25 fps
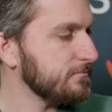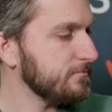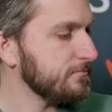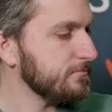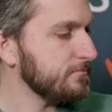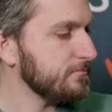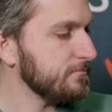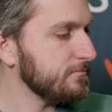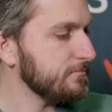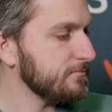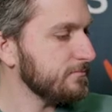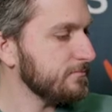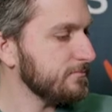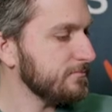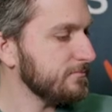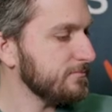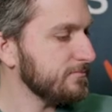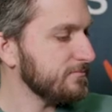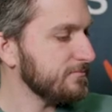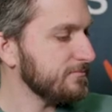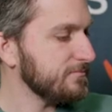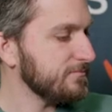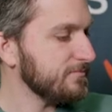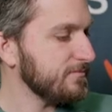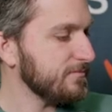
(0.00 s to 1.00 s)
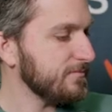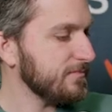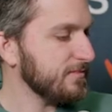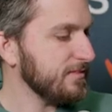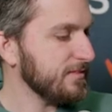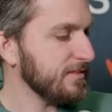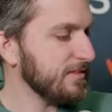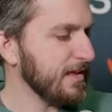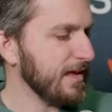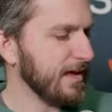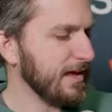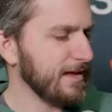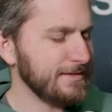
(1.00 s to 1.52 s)

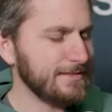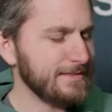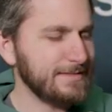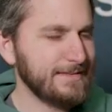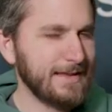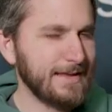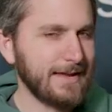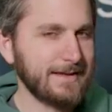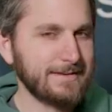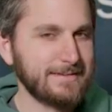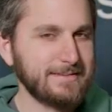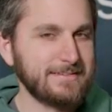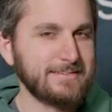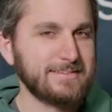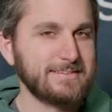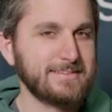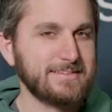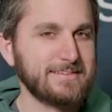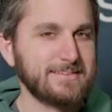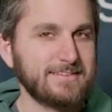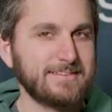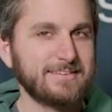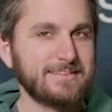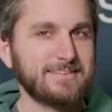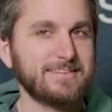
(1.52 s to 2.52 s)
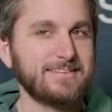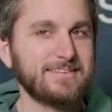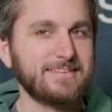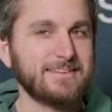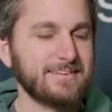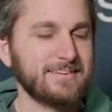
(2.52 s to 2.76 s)
(not speaking)